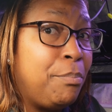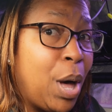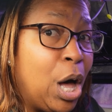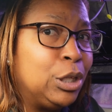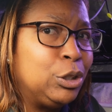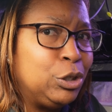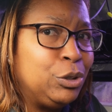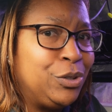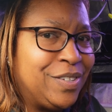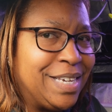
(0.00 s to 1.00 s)
bought
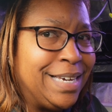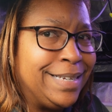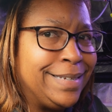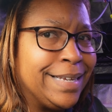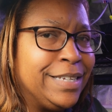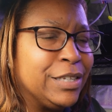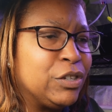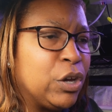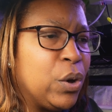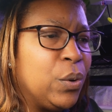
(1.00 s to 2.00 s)
new seeds and
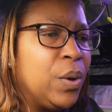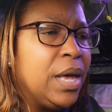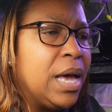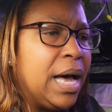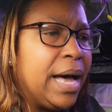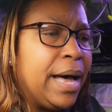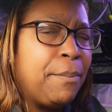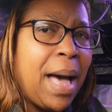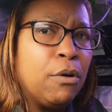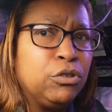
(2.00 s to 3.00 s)
so
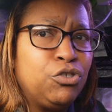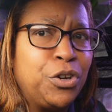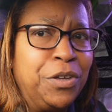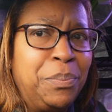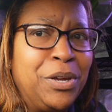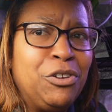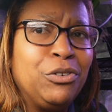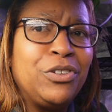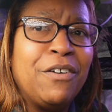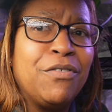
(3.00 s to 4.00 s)
um, I will show you the
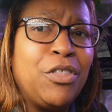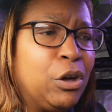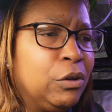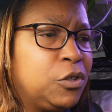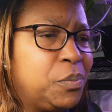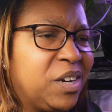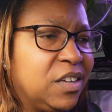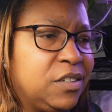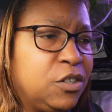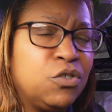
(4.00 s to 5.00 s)
pictures of those
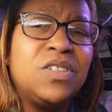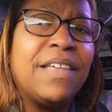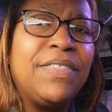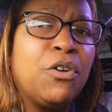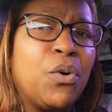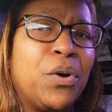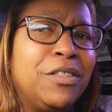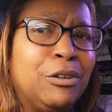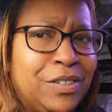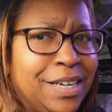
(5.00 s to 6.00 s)
because there's nothing growing
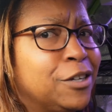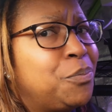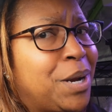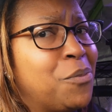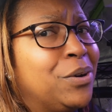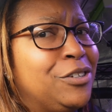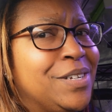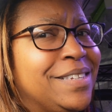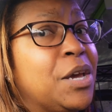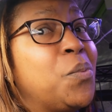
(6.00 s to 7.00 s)
in those cells, but I want you
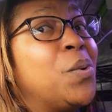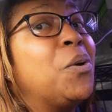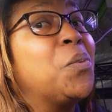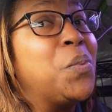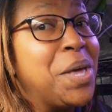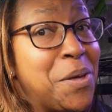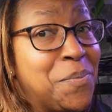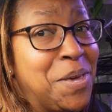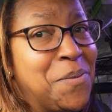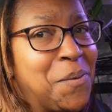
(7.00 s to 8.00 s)
to see what will
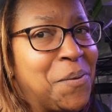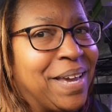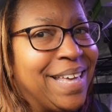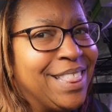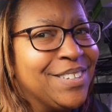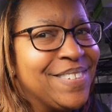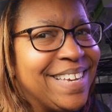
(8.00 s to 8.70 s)
be growing in those